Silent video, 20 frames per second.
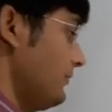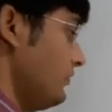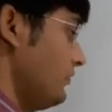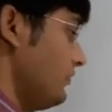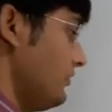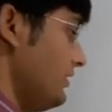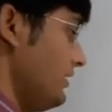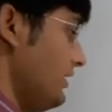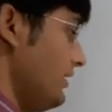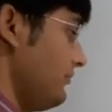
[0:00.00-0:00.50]

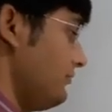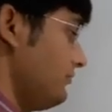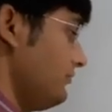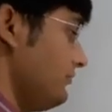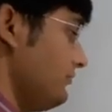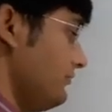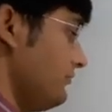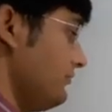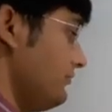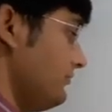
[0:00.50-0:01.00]
we have
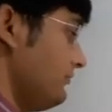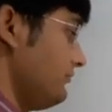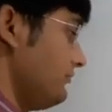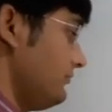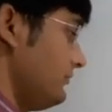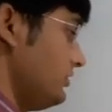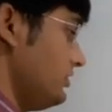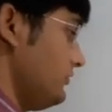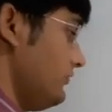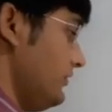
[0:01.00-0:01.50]

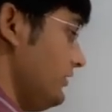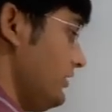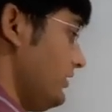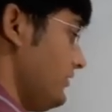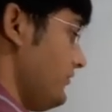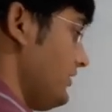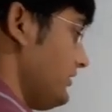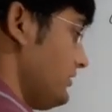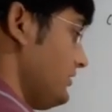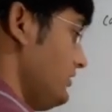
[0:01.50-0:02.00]
repeated
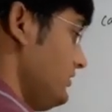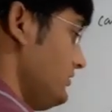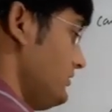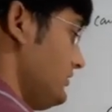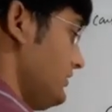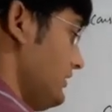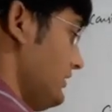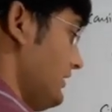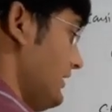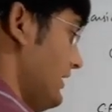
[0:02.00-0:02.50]
factor,
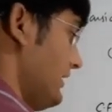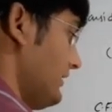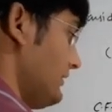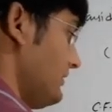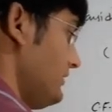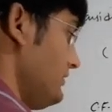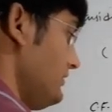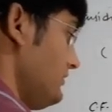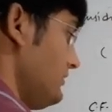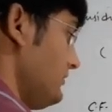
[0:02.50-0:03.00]
say like
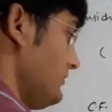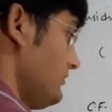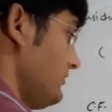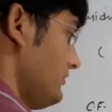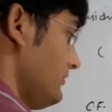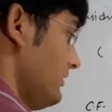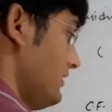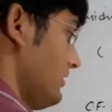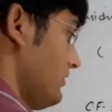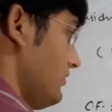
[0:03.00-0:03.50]
this,
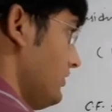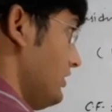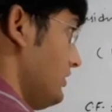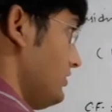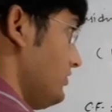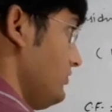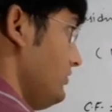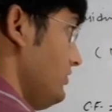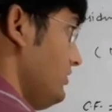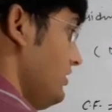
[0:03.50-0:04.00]
equal
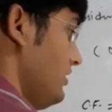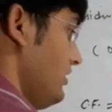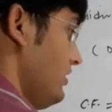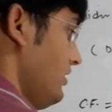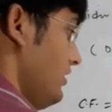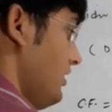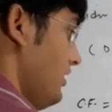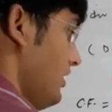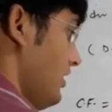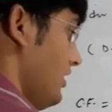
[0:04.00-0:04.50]
to
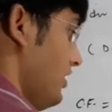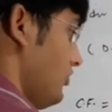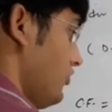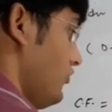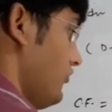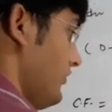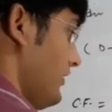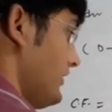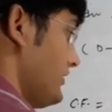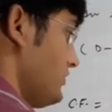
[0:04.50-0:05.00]
r
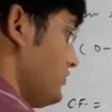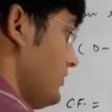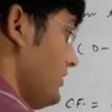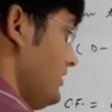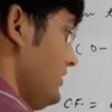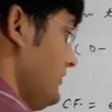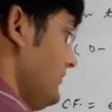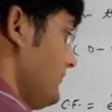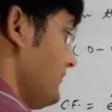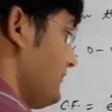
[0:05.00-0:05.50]
of
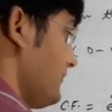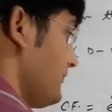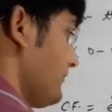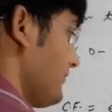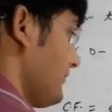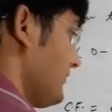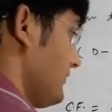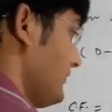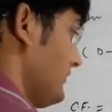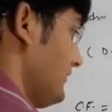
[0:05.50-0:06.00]
xy,
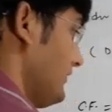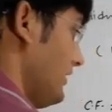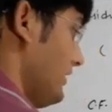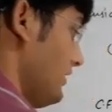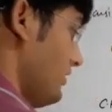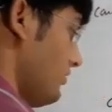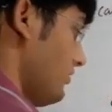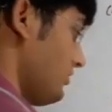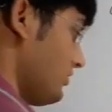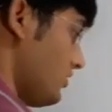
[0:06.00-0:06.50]
then
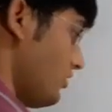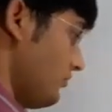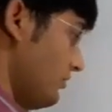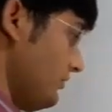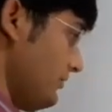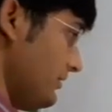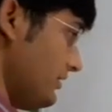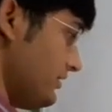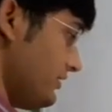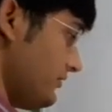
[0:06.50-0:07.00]
our
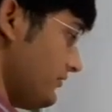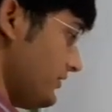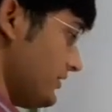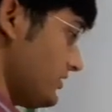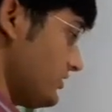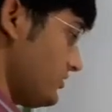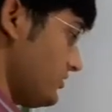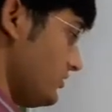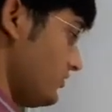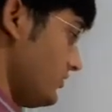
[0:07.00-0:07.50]
complementary
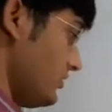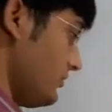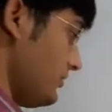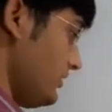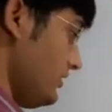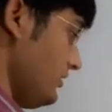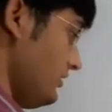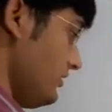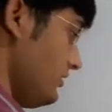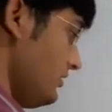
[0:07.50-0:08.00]
function will be
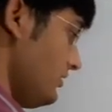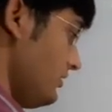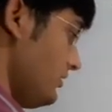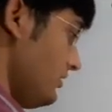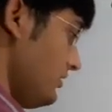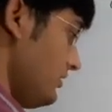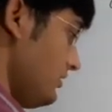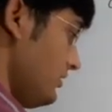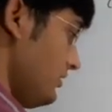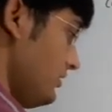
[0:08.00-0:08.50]

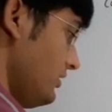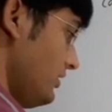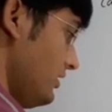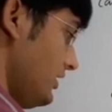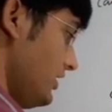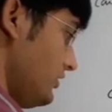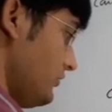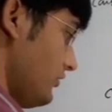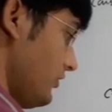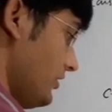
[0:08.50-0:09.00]

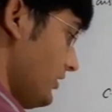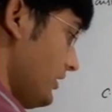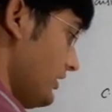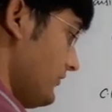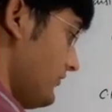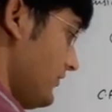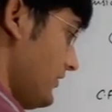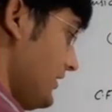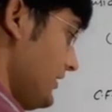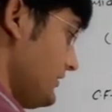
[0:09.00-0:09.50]
e power
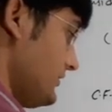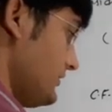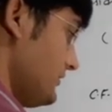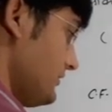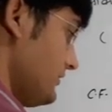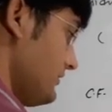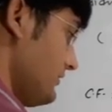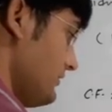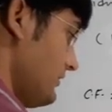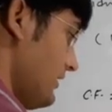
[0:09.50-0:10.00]
alpha
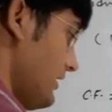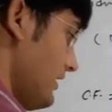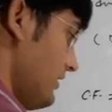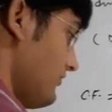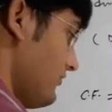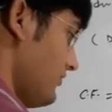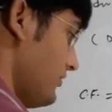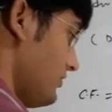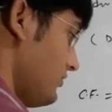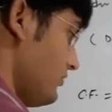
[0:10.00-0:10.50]
x
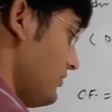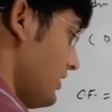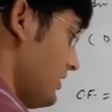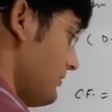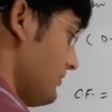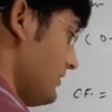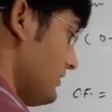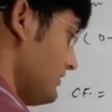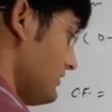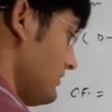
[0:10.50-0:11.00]
f1 y
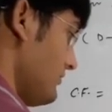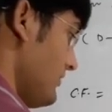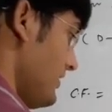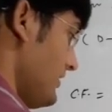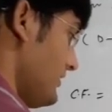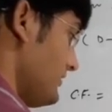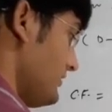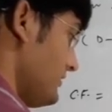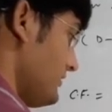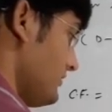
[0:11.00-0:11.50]
plus
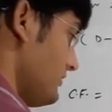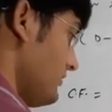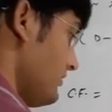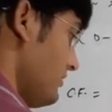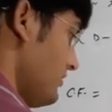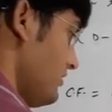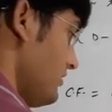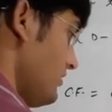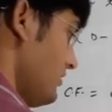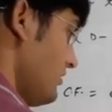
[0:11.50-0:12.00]
mx
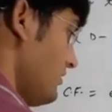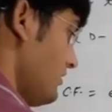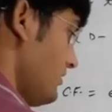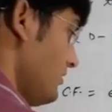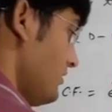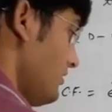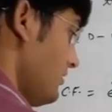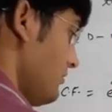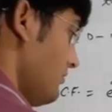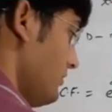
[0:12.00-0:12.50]

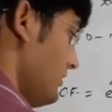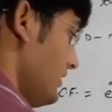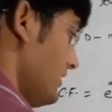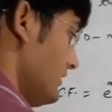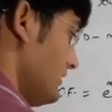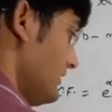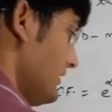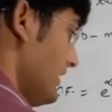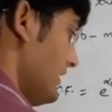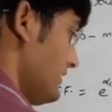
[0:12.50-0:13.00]

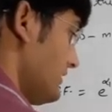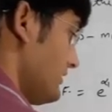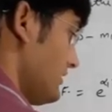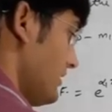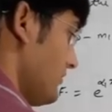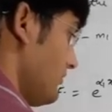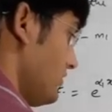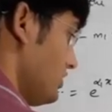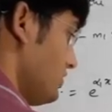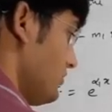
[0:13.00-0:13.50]
plus x
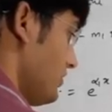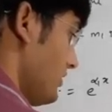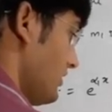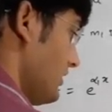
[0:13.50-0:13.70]
times e power